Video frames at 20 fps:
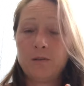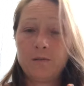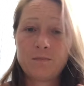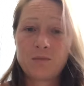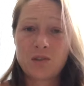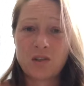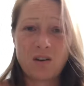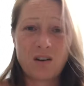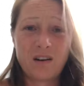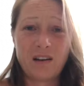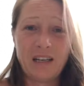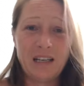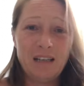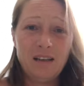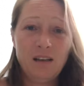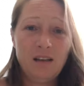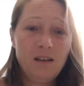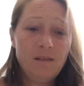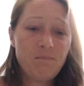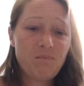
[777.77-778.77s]
Sorry.
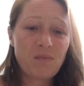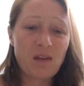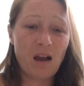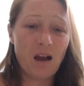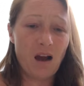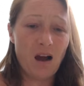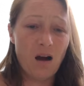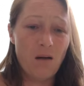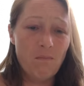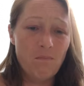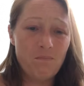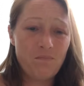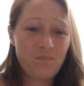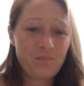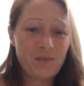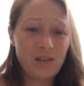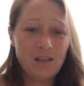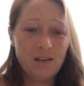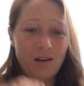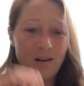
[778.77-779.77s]
Um,
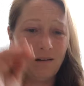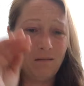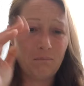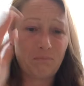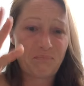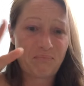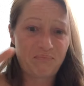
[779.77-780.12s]
you know,